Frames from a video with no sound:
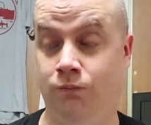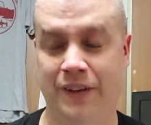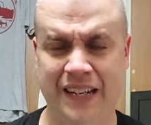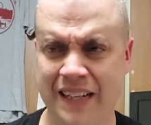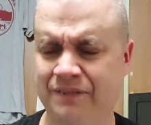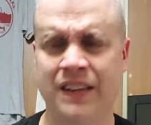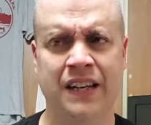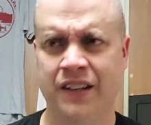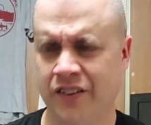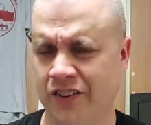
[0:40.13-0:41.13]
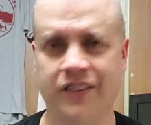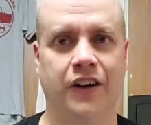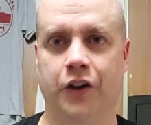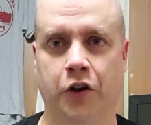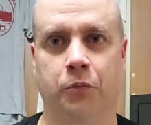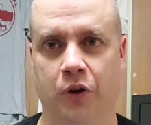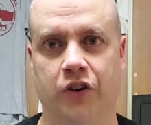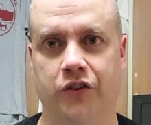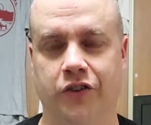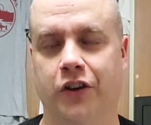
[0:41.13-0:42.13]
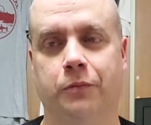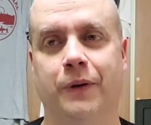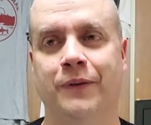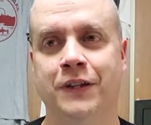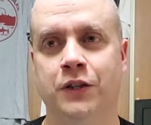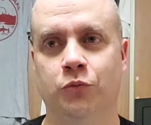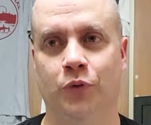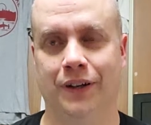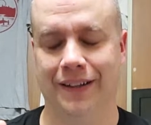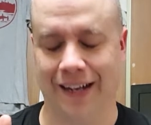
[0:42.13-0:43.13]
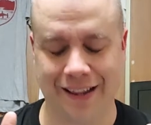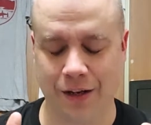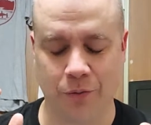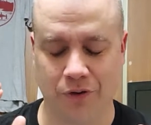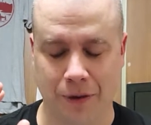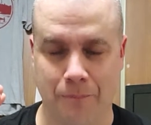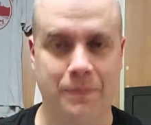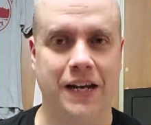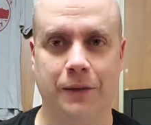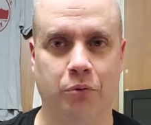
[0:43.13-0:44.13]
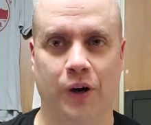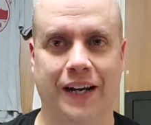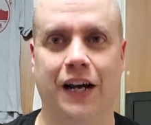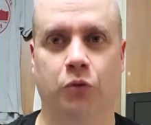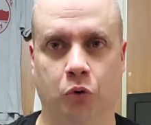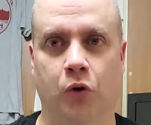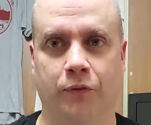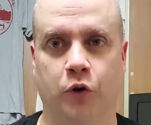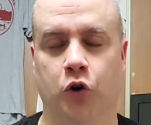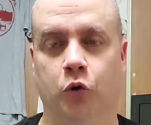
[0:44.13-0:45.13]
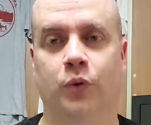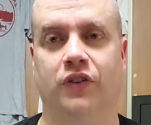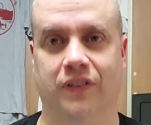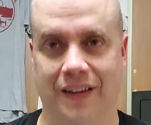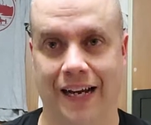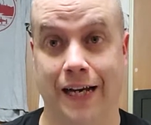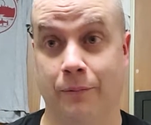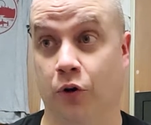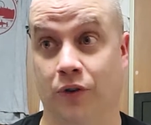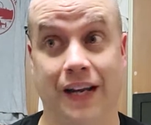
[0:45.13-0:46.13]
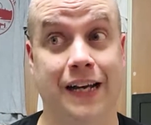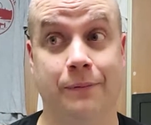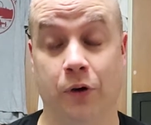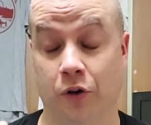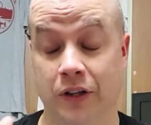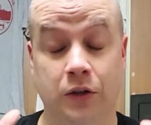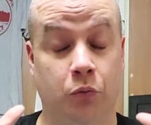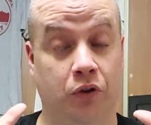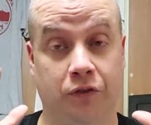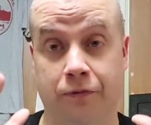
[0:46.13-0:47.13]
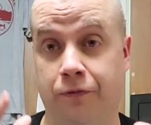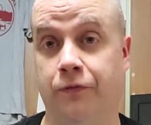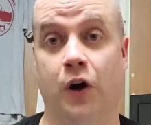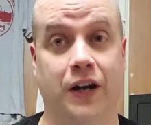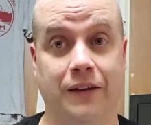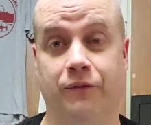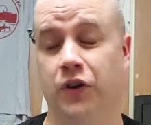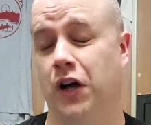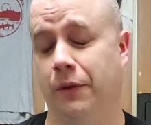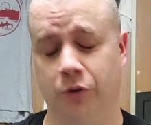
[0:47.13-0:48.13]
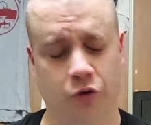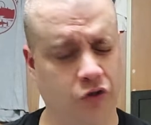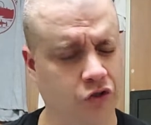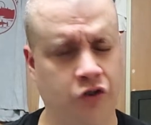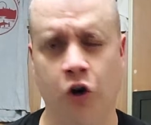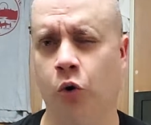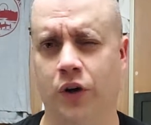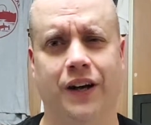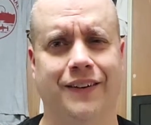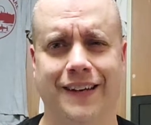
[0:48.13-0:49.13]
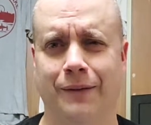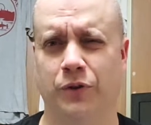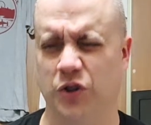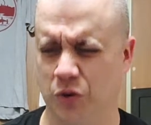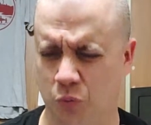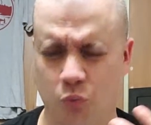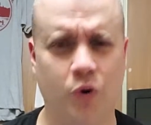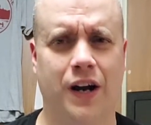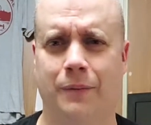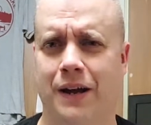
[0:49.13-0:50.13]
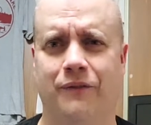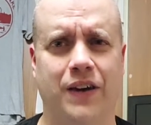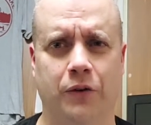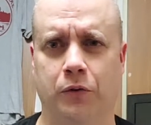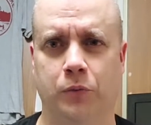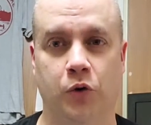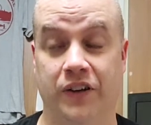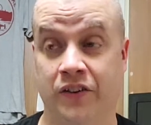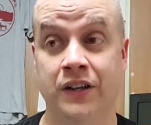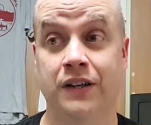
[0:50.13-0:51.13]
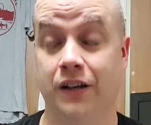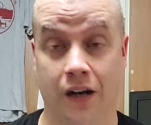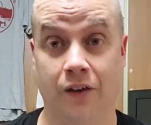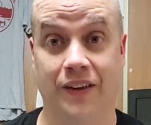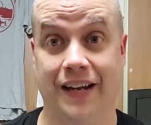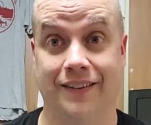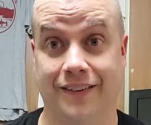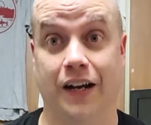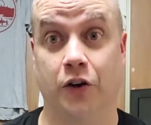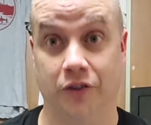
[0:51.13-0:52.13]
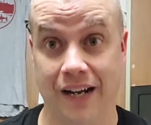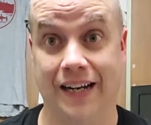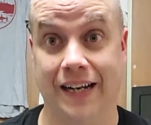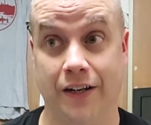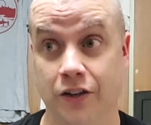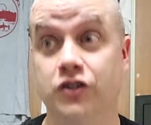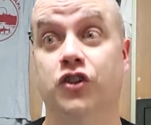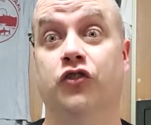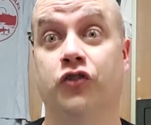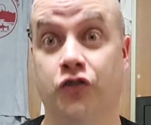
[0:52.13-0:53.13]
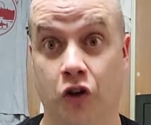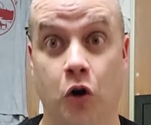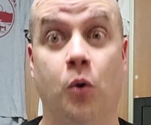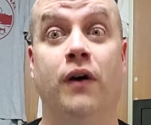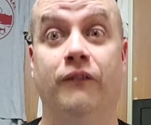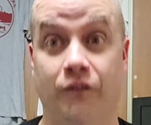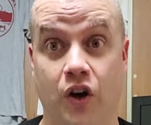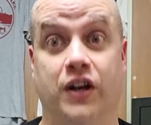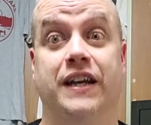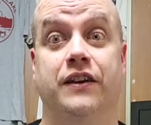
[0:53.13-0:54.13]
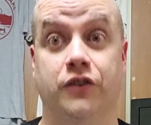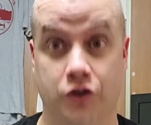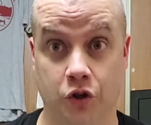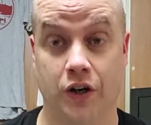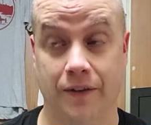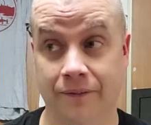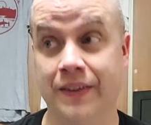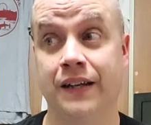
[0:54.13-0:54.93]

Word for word: And then she's done other projects since, but what I think was the big breakout role for her was Ladybird. Ladybird was fucking phenomenal. So goddamn good. One of my favorite movies of that entire decade. Just so fucking good.